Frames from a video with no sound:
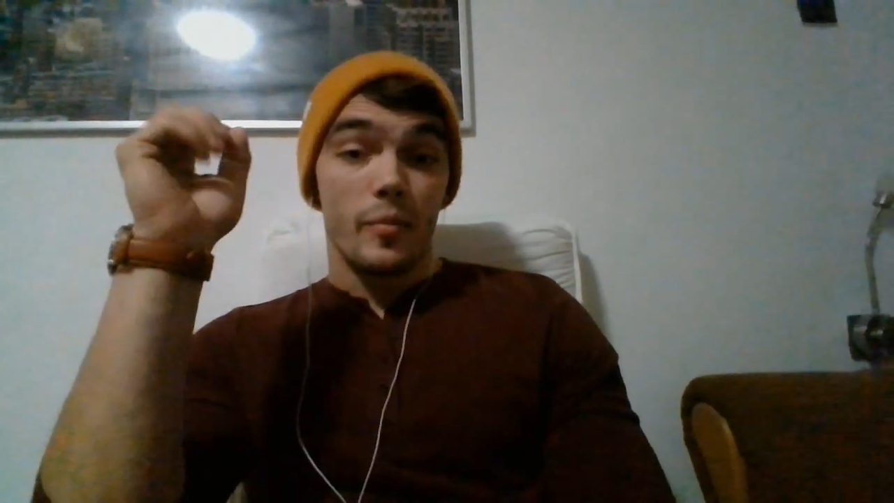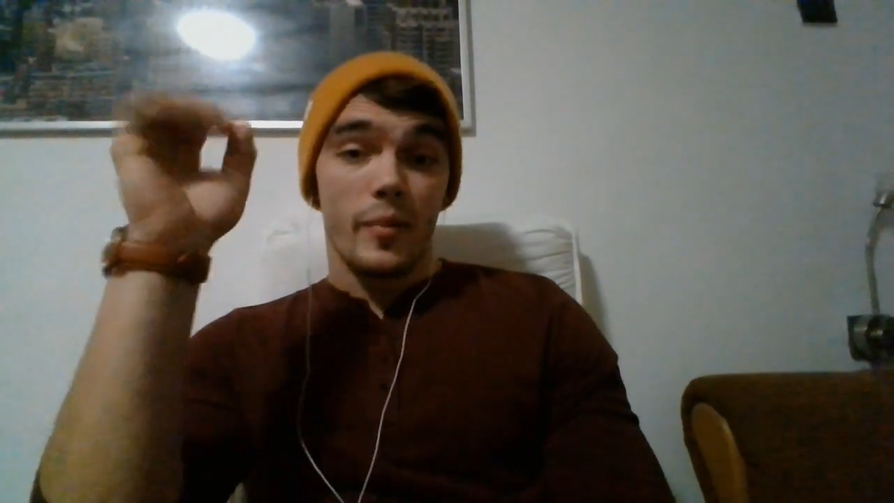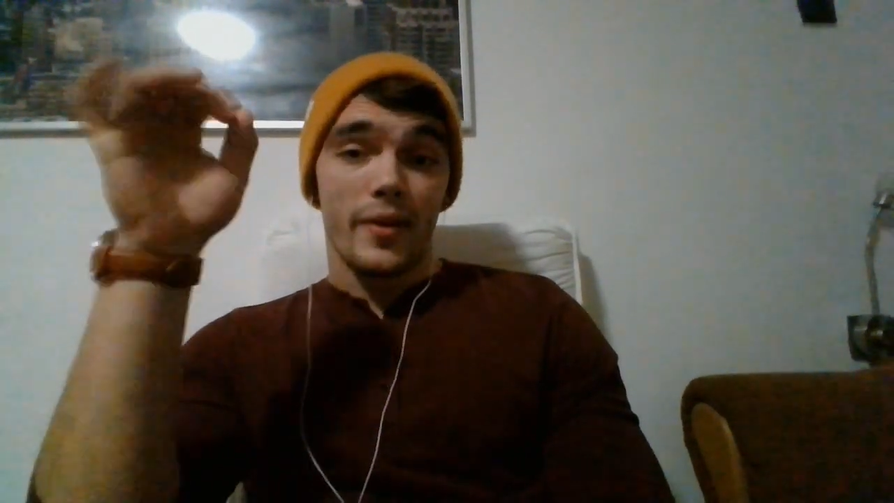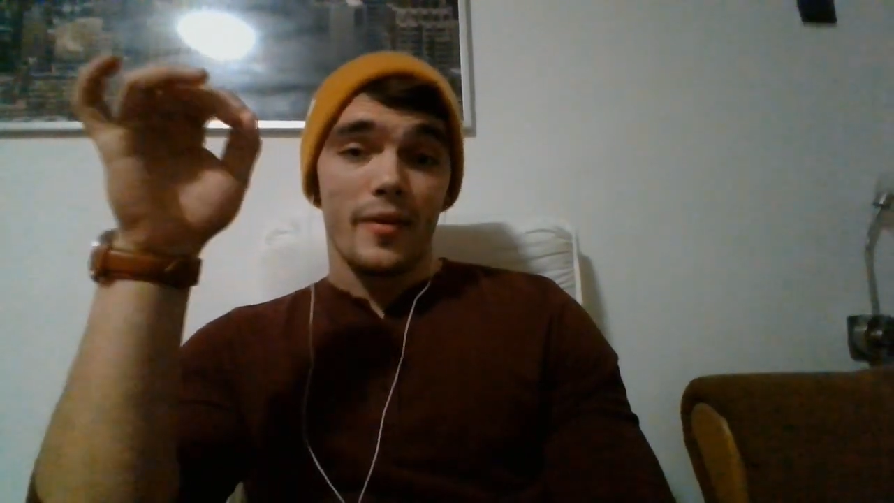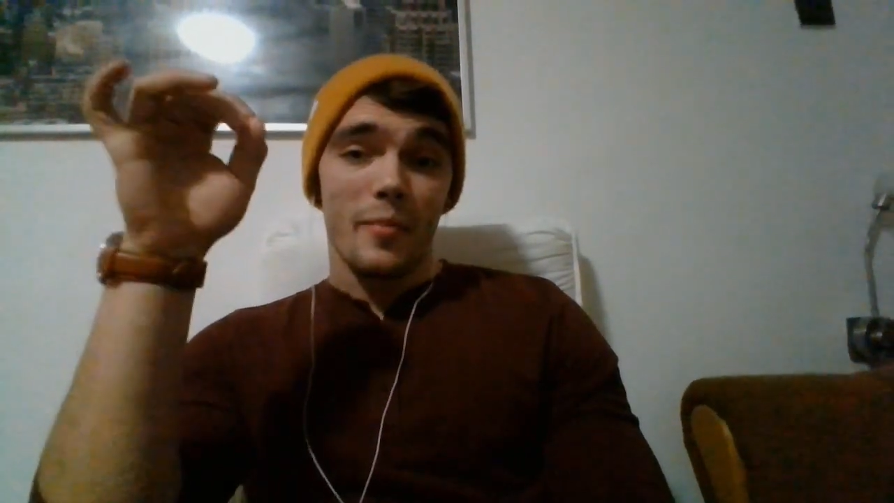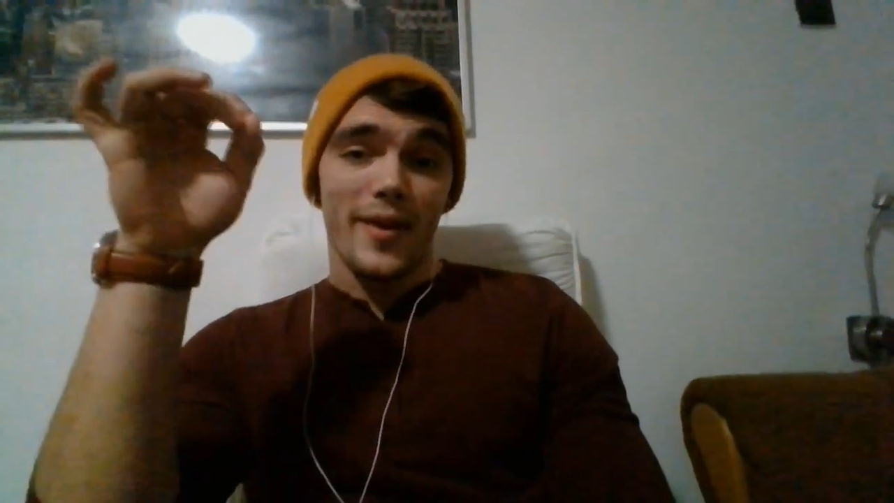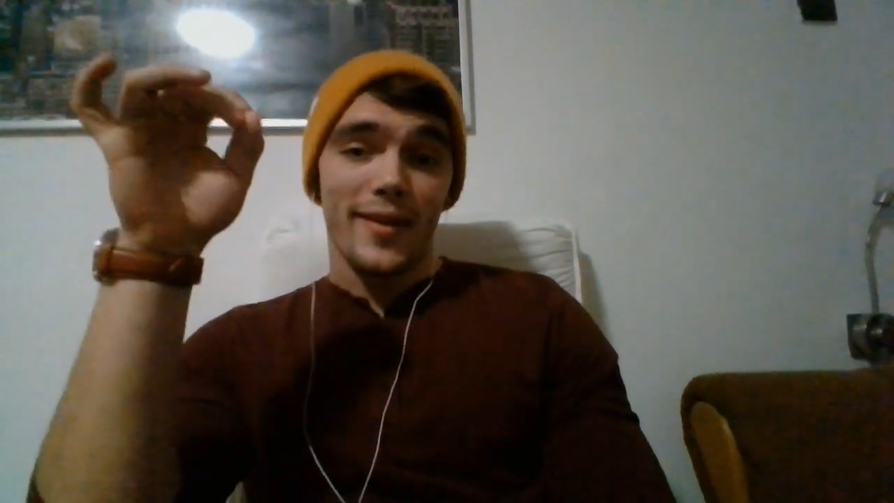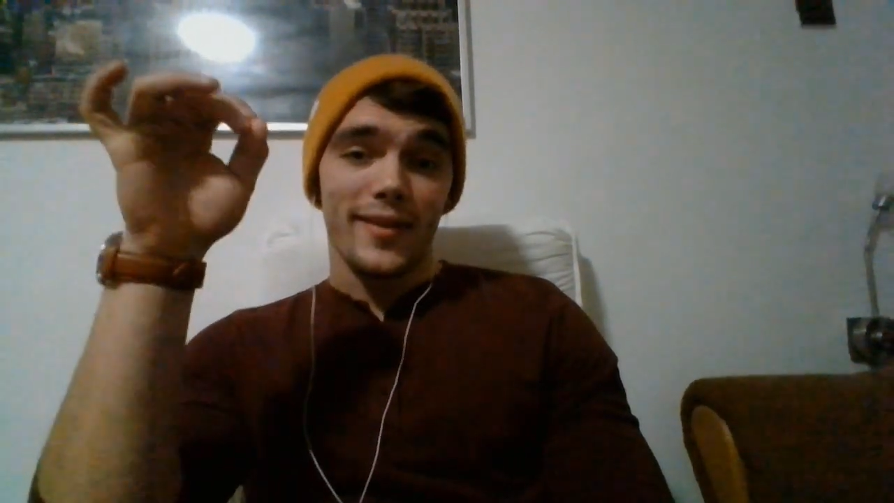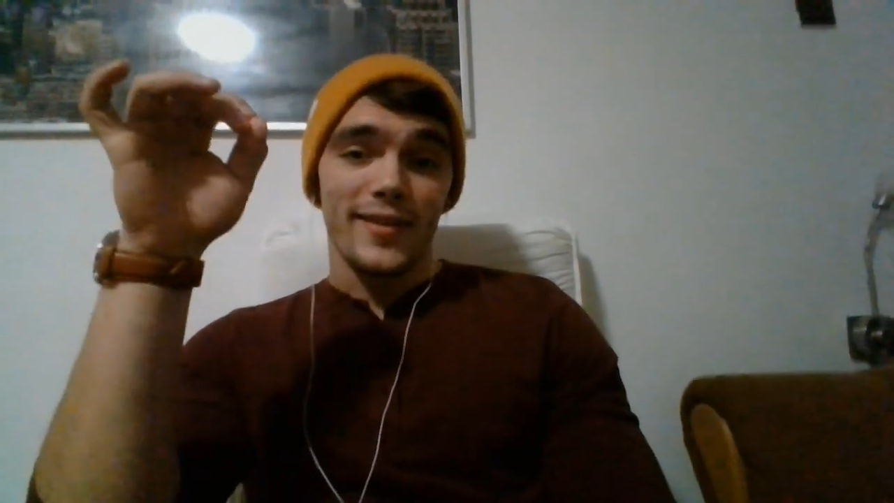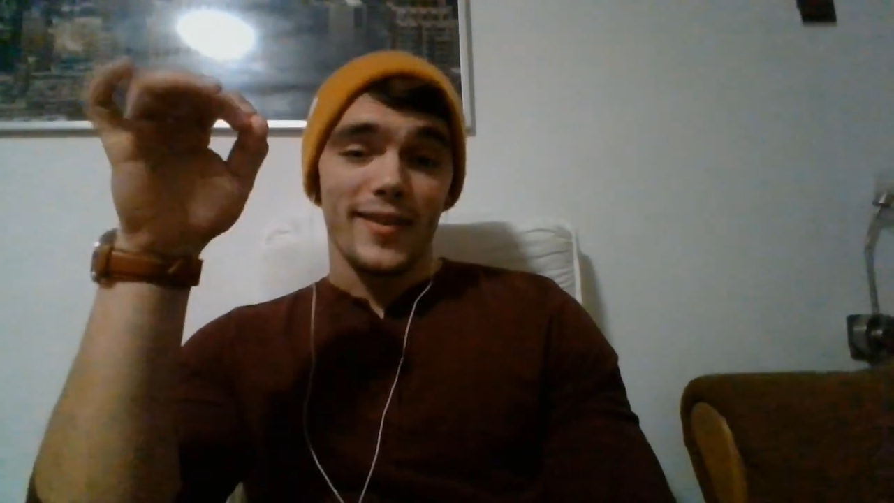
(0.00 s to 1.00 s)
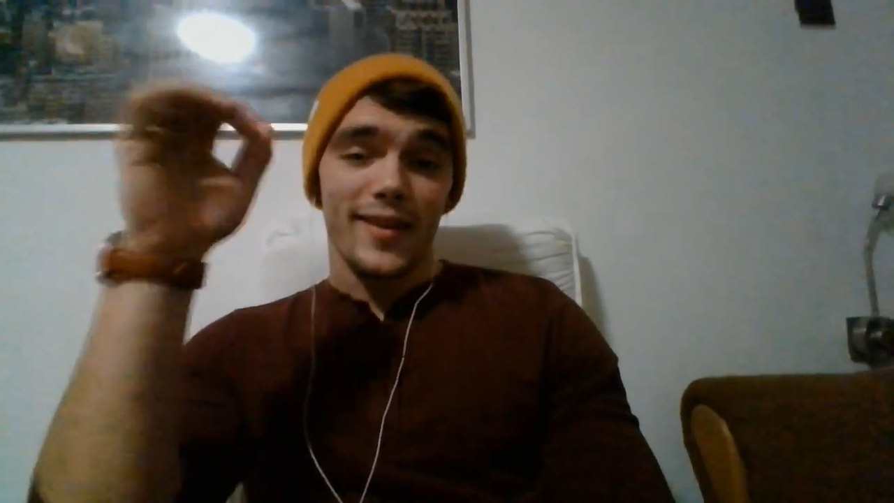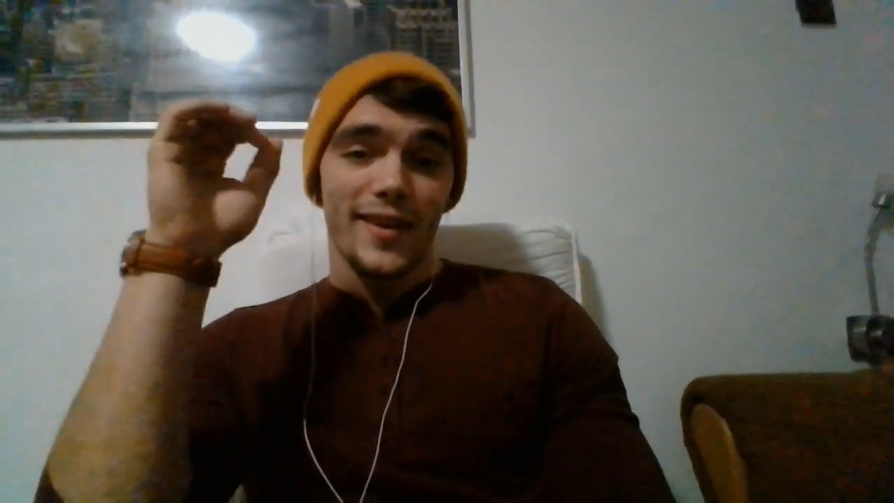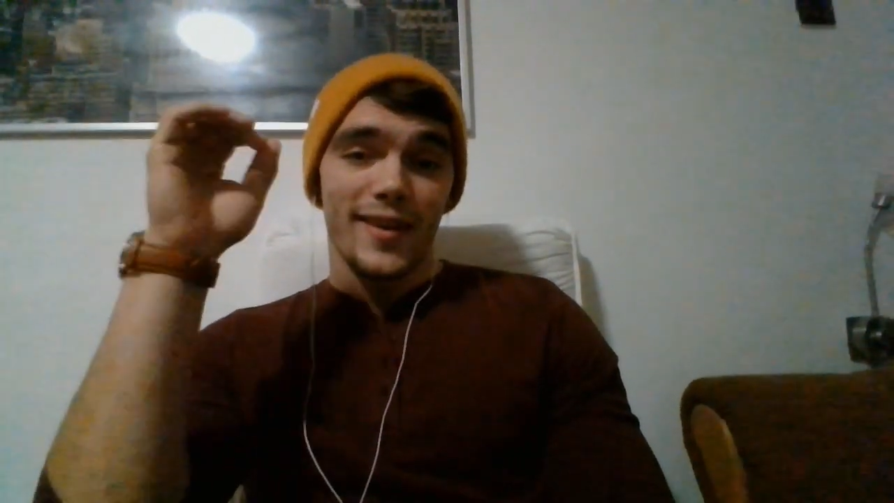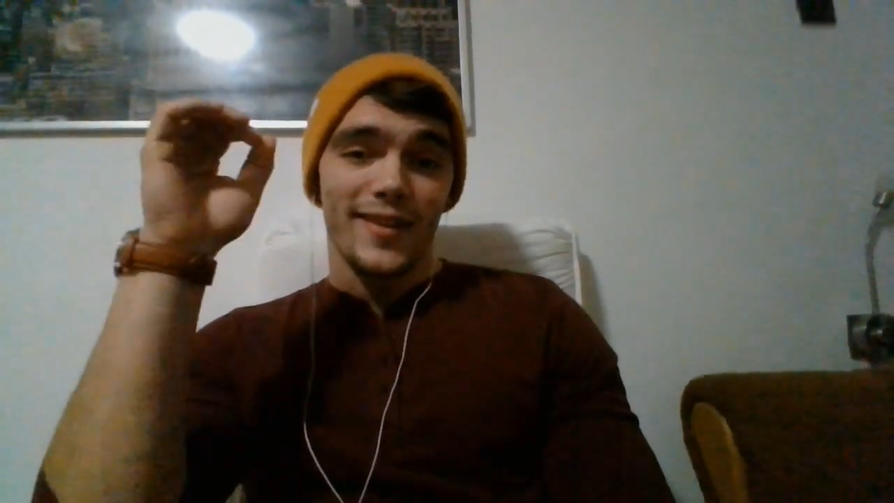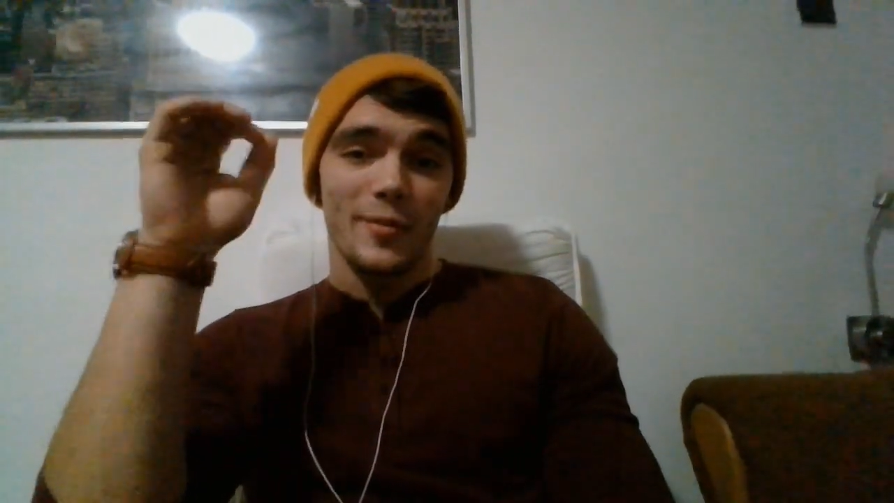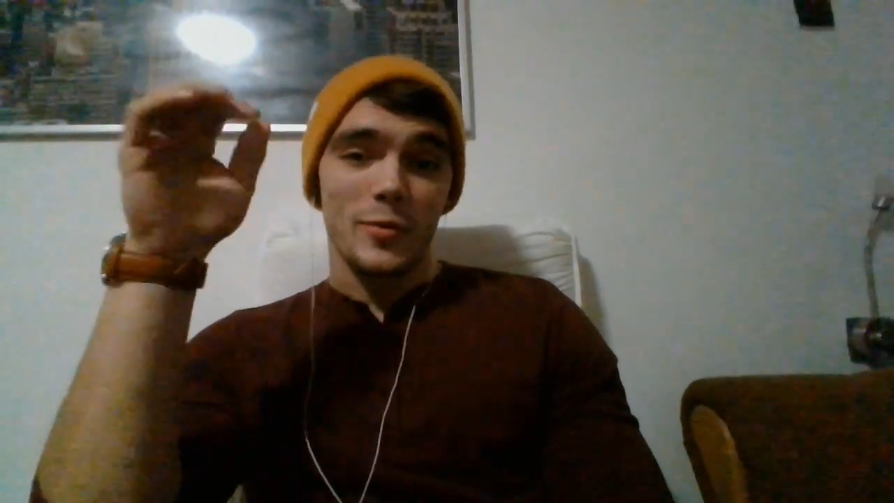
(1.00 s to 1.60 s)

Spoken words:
But bear in mind that that